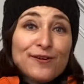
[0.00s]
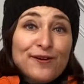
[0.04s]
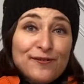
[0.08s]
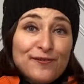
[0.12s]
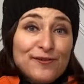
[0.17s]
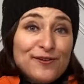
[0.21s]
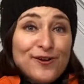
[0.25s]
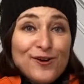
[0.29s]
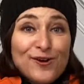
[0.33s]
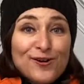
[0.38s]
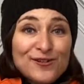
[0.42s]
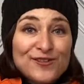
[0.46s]

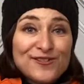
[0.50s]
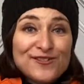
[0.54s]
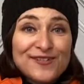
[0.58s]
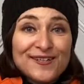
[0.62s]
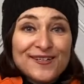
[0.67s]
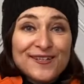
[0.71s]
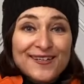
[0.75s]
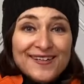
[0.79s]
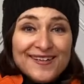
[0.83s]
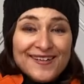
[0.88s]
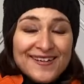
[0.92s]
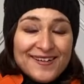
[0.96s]
of
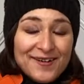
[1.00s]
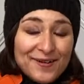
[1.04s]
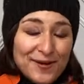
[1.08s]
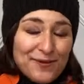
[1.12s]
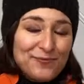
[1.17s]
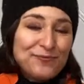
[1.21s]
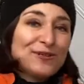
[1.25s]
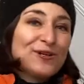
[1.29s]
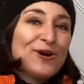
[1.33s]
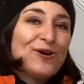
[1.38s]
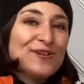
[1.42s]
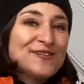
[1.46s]

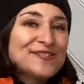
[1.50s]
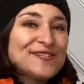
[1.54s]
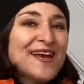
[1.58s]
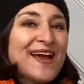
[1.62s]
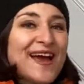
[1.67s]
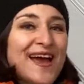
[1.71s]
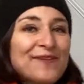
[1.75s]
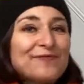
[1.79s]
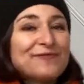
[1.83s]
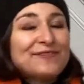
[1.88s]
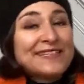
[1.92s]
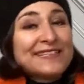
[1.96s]
we also
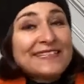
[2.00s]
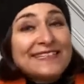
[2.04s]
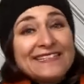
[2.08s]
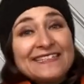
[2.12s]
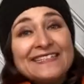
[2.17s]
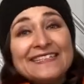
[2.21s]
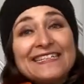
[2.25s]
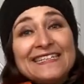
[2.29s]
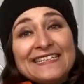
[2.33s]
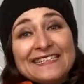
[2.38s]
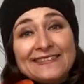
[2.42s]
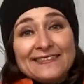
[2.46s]
have
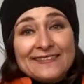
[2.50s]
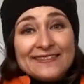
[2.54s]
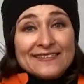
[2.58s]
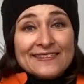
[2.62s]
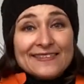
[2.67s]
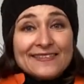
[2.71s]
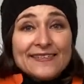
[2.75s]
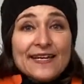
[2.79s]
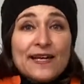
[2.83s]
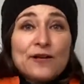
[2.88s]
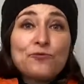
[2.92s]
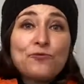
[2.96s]

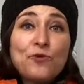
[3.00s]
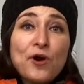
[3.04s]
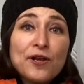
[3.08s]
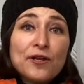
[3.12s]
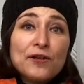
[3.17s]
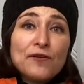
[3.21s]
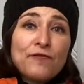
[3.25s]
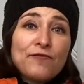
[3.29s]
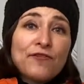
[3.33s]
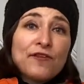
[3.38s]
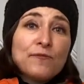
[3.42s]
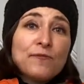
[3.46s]
diseases, and
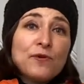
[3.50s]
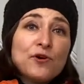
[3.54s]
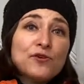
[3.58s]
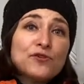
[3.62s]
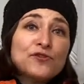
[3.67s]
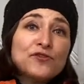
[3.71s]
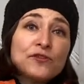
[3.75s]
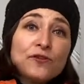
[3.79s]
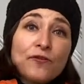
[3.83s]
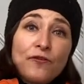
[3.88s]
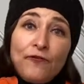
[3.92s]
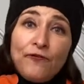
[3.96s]
one of the
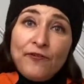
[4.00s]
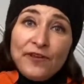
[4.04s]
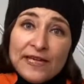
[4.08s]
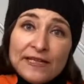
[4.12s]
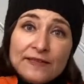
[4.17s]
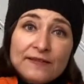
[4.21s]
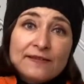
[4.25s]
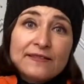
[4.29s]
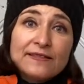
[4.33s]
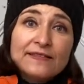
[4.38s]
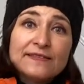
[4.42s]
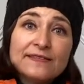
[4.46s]
most
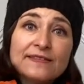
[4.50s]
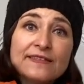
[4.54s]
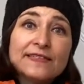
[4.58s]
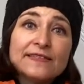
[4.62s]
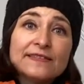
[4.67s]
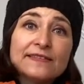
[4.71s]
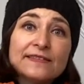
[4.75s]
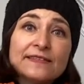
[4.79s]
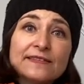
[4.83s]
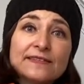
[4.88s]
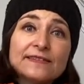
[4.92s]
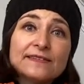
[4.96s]
feared
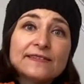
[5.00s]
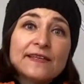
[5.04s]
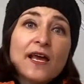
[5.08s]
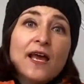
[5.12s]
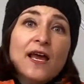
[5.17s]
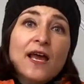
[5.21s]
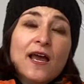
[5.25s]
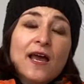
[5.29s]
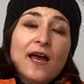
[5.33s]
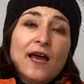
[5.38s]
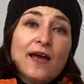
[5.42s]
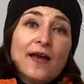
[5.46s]
diseases
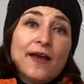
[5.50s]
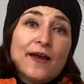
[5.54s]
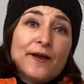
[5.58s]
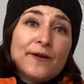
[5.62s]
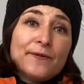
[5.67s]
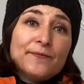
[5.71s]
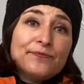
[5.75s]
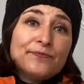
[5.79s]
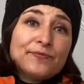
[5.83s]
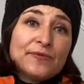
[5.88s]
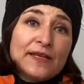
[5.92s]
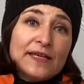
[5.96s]

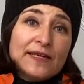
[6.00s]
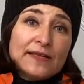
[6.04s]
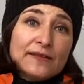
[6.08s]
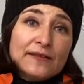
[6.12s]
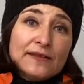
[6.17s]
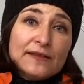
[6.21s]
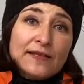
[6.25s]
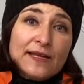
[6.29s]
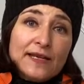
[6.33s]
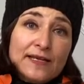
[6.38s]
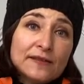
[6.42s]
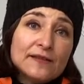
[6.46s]

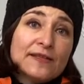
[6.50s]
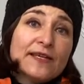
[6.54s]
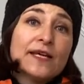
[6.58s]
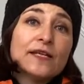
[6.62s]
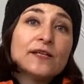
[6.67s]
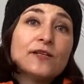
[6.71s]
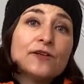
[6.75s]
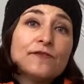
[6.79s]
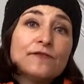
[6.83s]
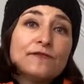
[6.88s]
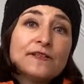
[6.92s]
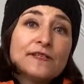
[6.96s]
in the
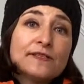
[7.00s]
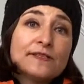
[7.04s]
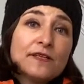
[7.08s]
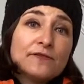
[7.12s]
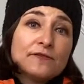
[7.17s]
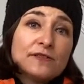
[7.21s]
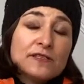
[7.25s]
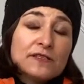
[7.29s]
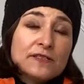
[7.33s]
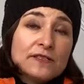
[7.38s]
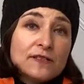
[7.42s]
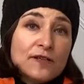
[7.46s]
end of the
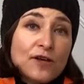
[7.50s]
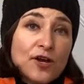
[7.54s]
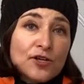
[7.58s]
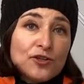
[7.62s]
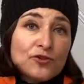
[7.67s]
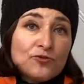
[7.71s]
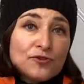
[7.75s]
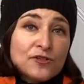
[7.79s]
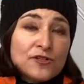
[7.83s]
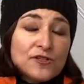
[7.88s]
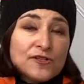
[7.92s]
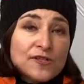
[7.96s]

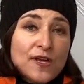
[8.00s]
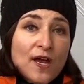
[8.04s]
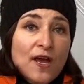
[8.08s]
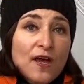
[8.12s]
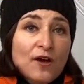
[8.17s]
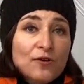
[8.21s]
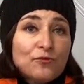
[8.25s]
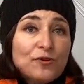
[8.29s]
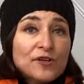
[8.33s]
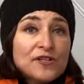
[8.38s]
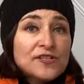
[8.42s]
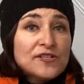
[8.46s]
1700s
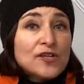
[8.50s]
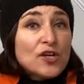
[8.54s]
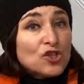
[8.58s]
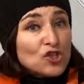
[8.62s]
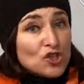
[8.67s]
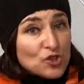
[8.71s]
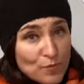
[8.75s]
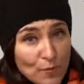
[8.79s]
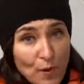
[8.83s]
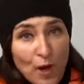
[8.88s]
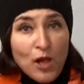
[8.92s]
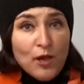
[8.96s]
was
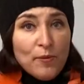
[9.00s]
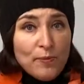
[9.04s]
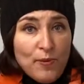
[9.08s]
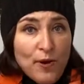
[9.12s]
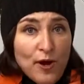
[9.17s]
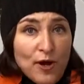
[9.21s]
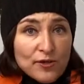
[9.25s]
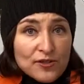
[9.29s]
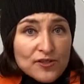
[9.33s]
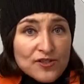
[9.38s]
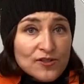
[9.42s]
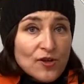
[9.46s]

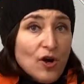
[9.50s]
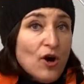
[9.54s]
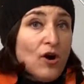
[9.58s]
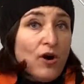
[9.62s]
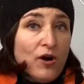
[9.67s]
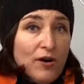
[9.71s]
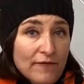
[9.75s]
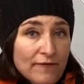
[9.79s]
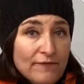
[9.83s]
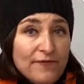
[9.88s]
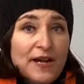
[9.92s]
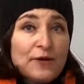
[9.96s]
smallpox
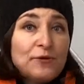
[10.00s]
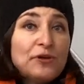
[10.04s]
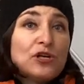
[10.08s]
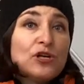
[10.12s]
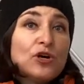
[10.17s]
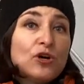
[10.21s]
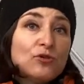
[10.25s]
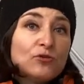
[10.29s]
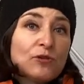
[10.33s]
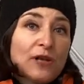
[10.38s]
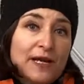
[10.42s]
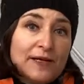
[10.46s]
or
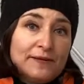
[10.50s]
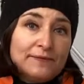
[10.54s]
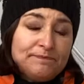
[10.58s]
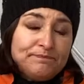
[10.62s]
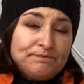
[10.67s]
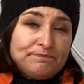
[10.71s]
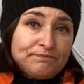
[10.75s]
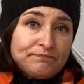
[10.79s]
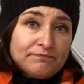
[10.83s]
variola.